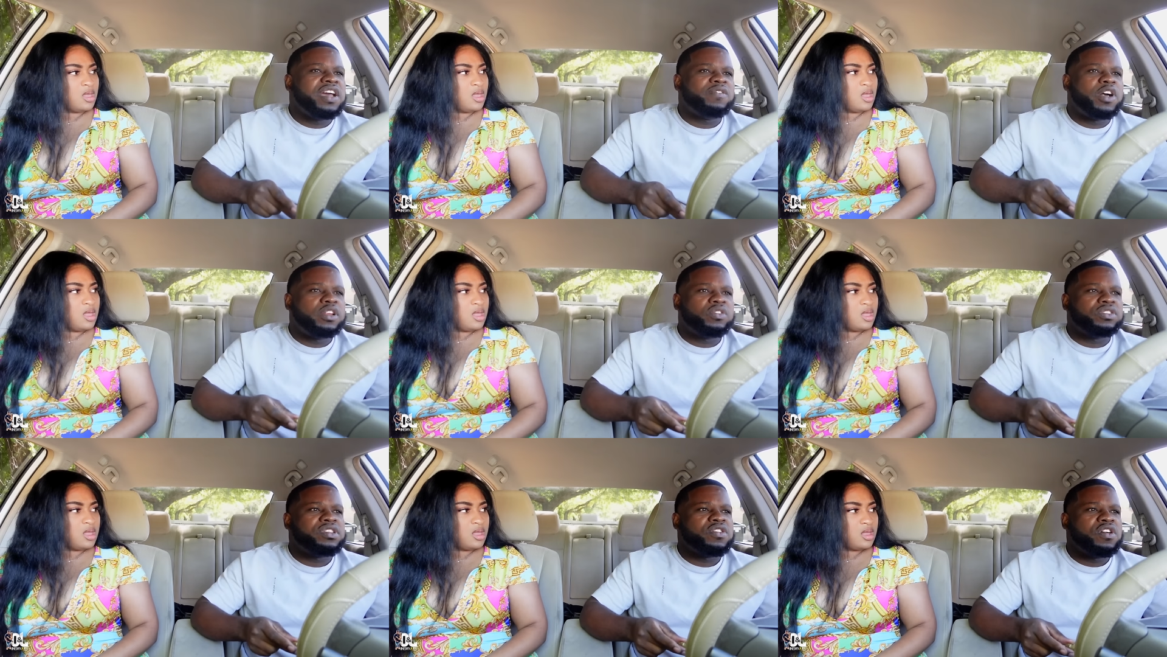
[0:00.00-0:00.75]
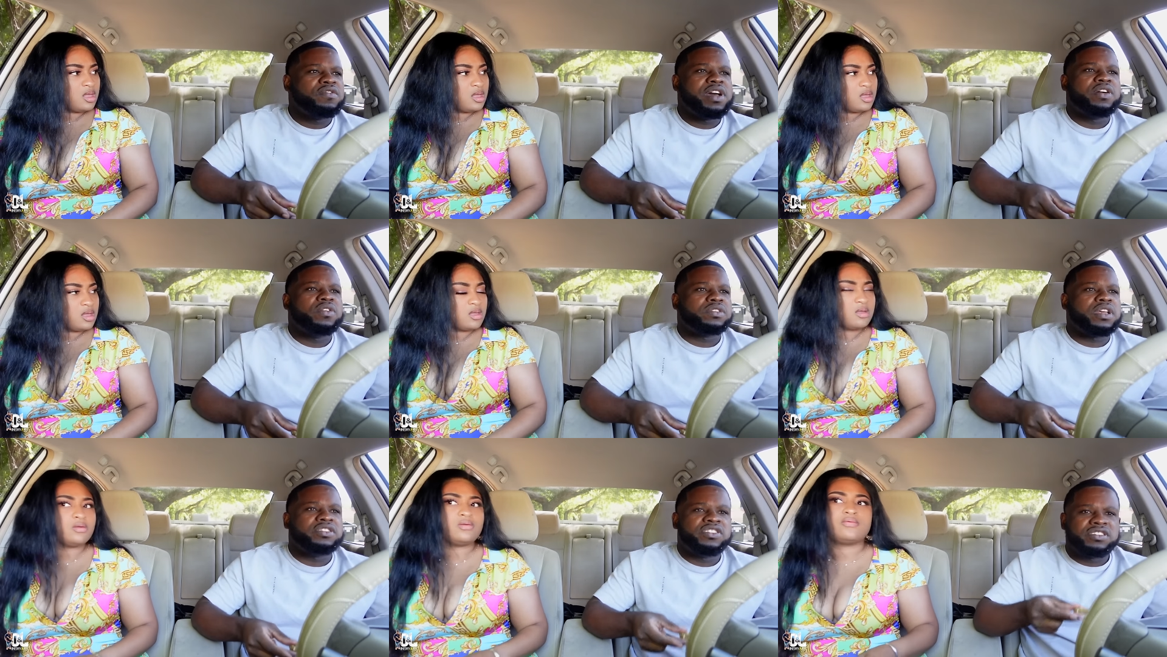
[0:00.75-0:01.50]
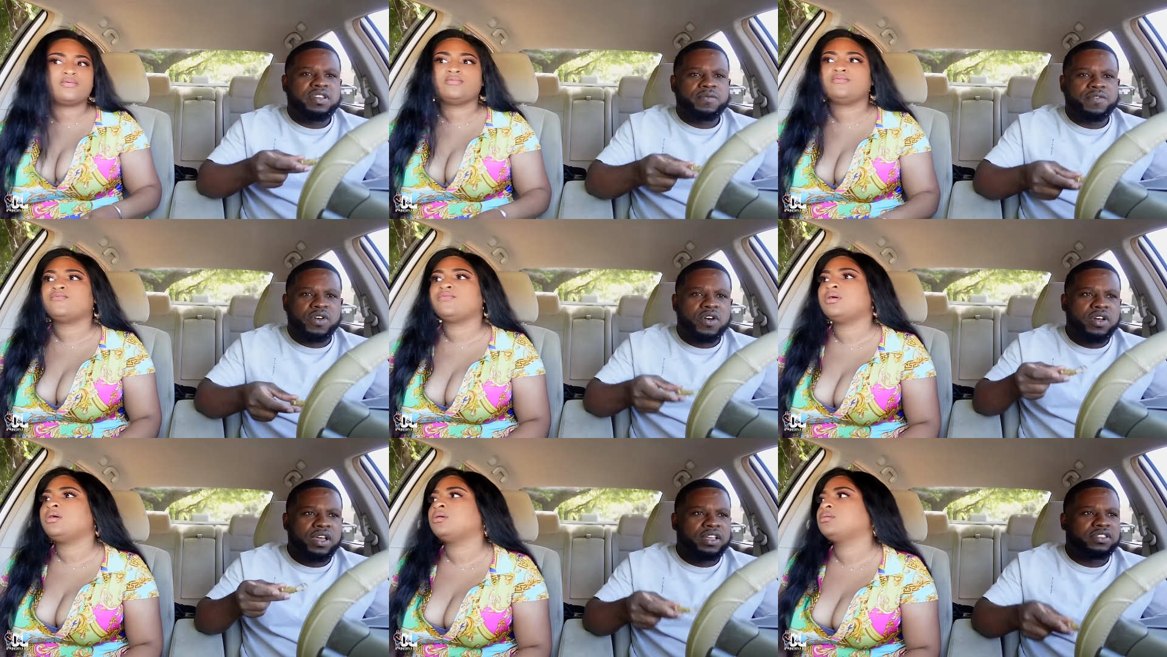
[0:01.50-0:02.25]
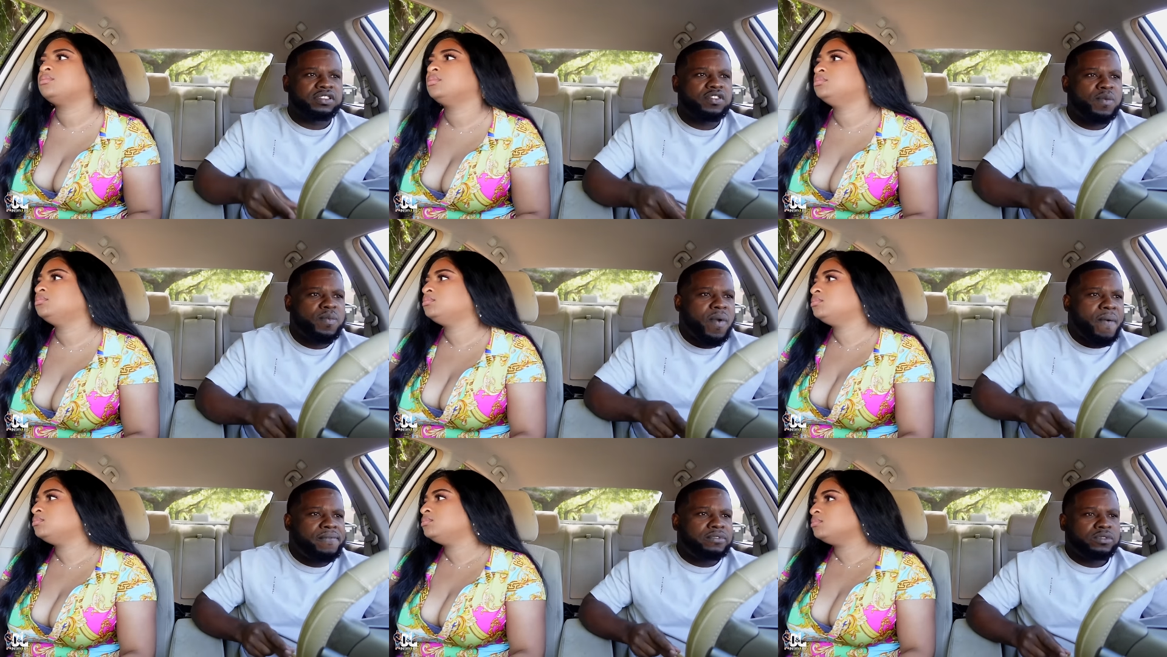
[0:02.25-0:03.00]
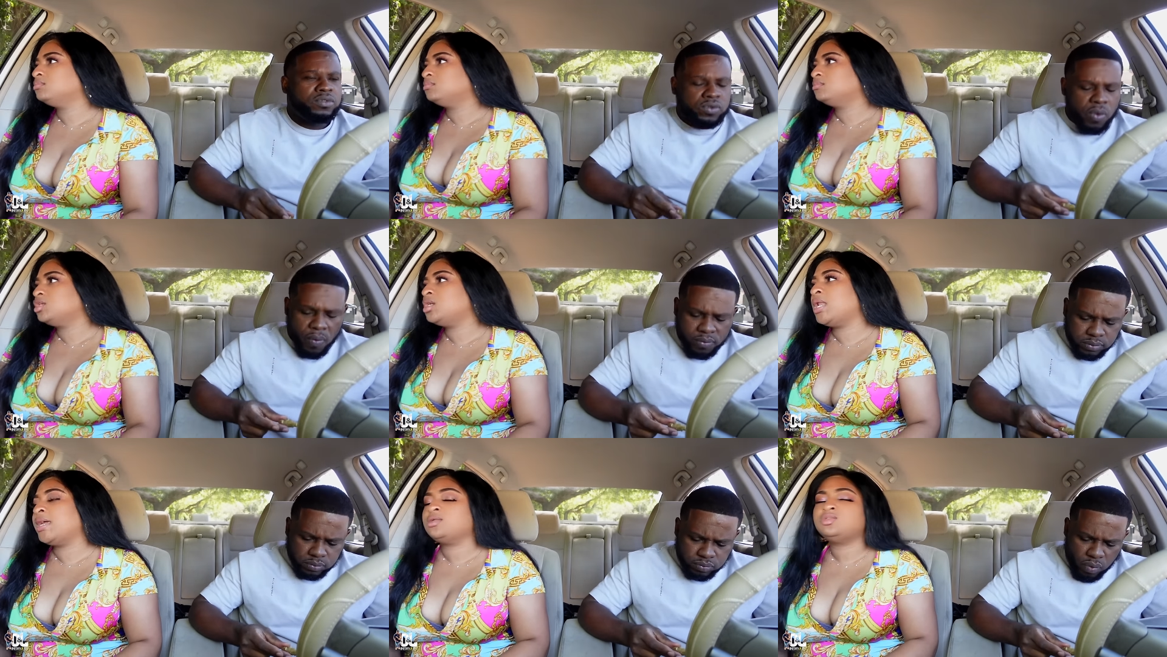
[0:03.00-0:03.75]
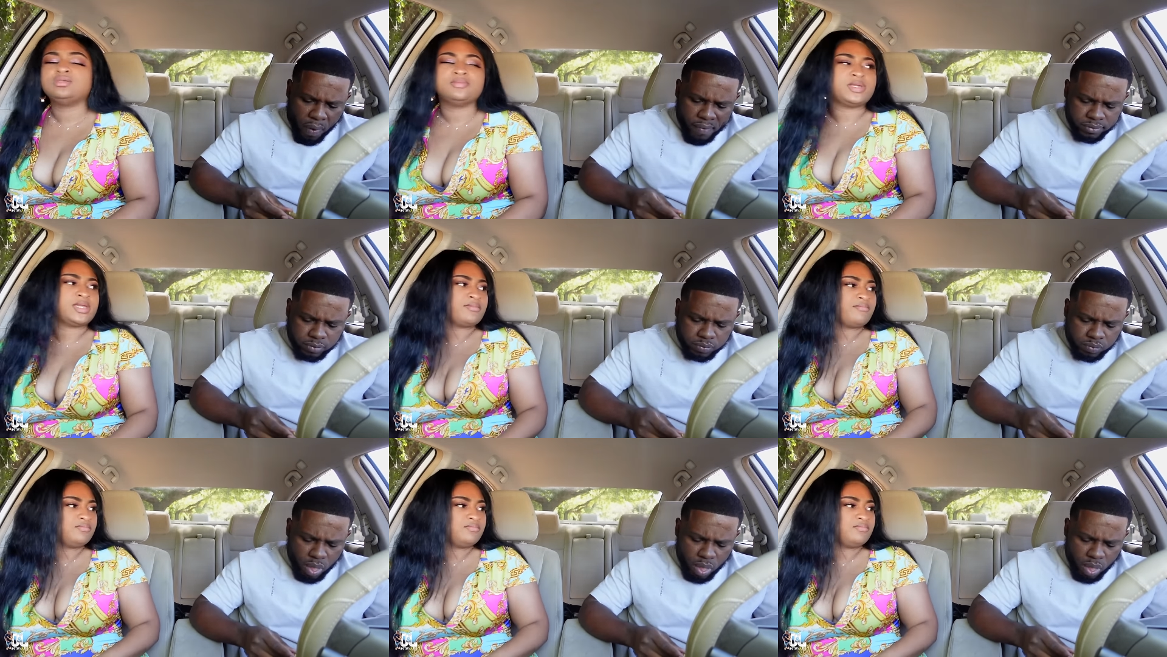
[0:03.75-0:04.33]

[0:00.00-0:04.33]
Speaker 1: had a little thing over her house and she said if you come get some.
Speaker 2: You lying to me.